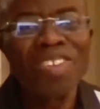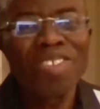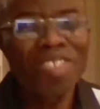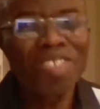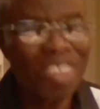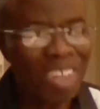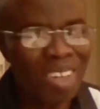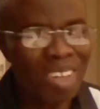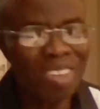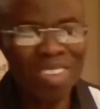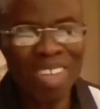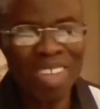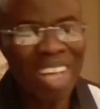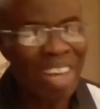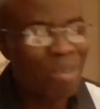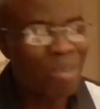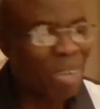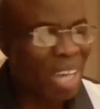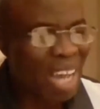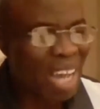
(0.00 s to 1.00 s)
So
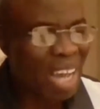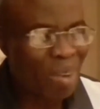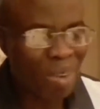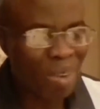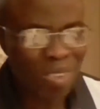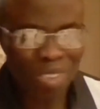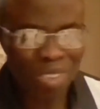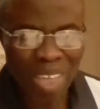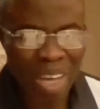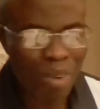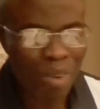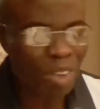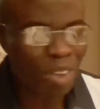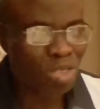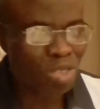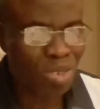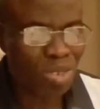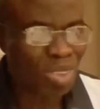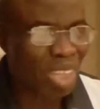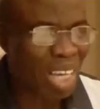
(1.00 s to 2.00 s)
I was, I
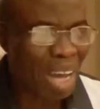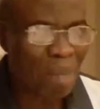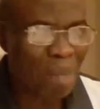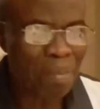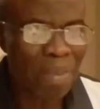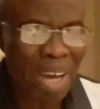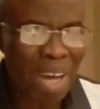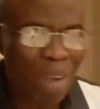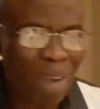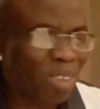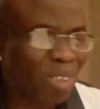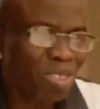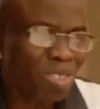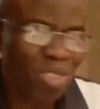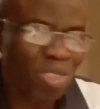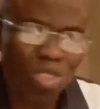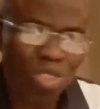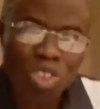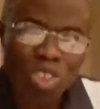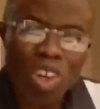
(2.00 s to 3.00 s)
was, I
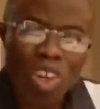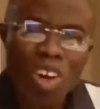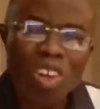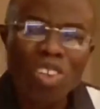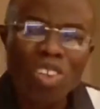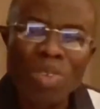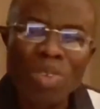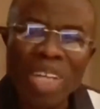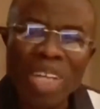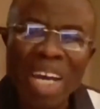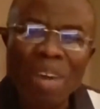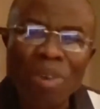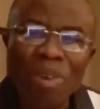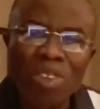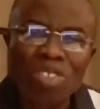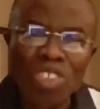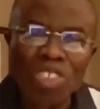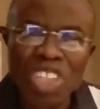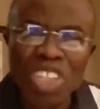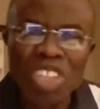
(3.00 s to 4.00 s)
was stunned when I
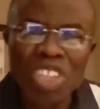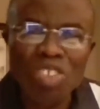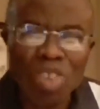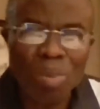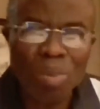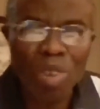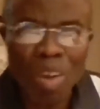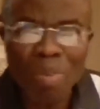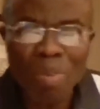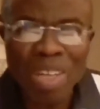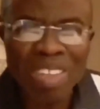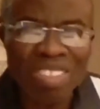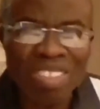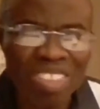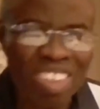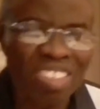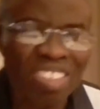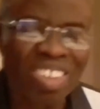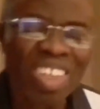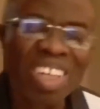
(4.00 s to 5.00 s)
was reading some
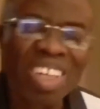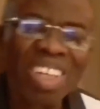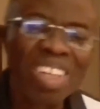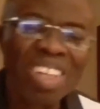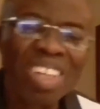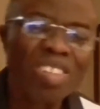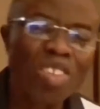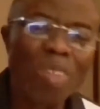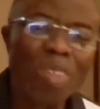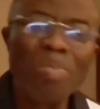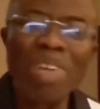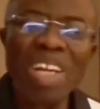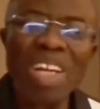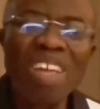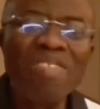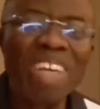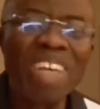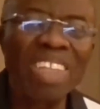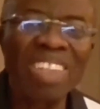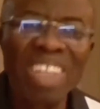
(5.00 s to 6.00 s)
commentaries. Some
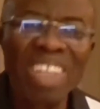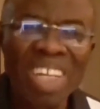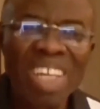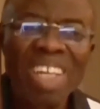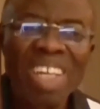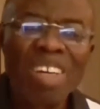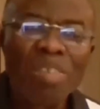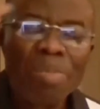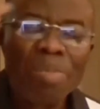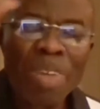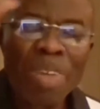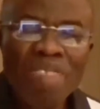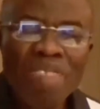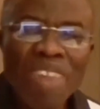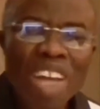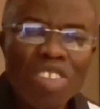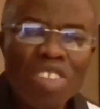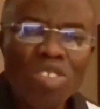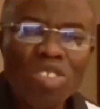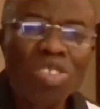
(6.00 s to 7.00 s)
believe that
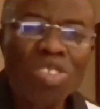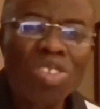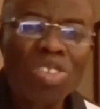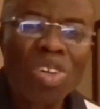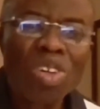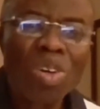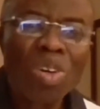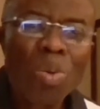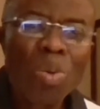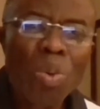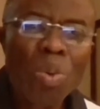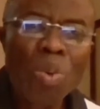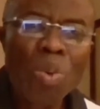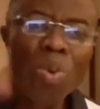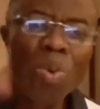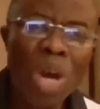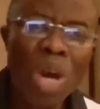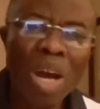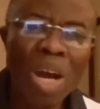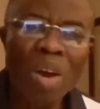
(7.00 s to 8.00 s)
believers
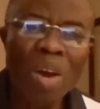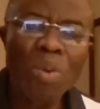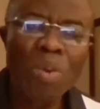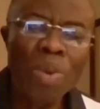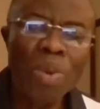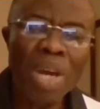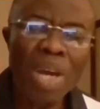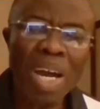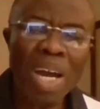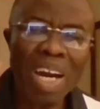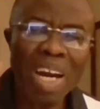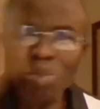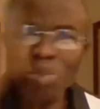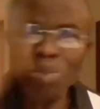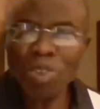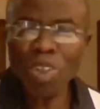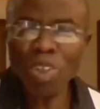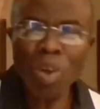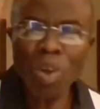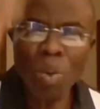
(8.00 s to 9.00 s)
who were
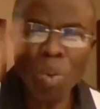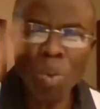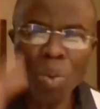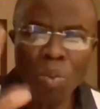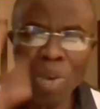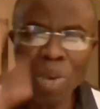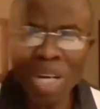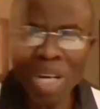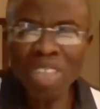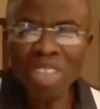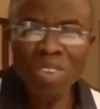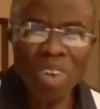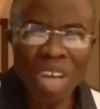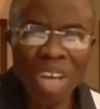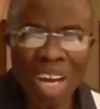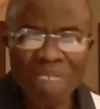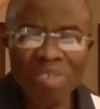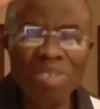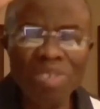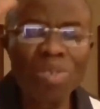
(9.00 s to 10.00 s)
raptured or who went into
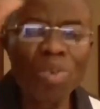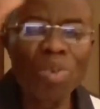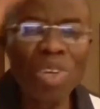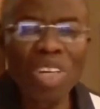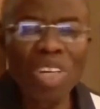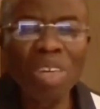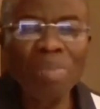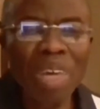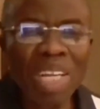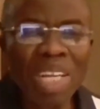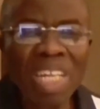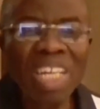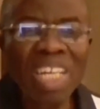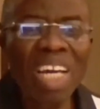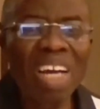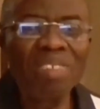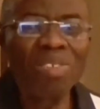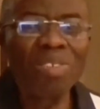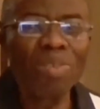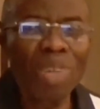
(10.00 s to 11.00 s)
heaven will remain in
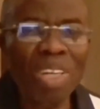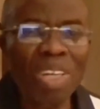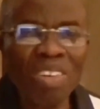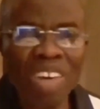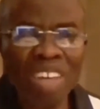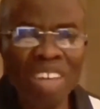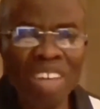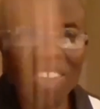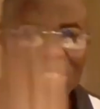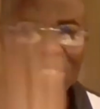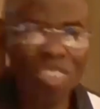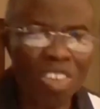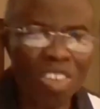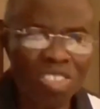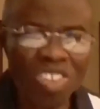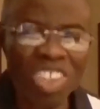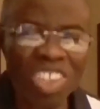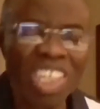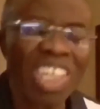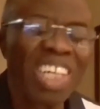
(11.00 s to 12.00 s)
heaven when Christ
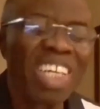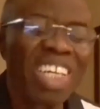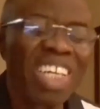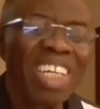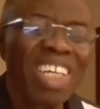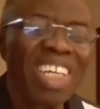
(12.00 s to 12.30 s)
returns here.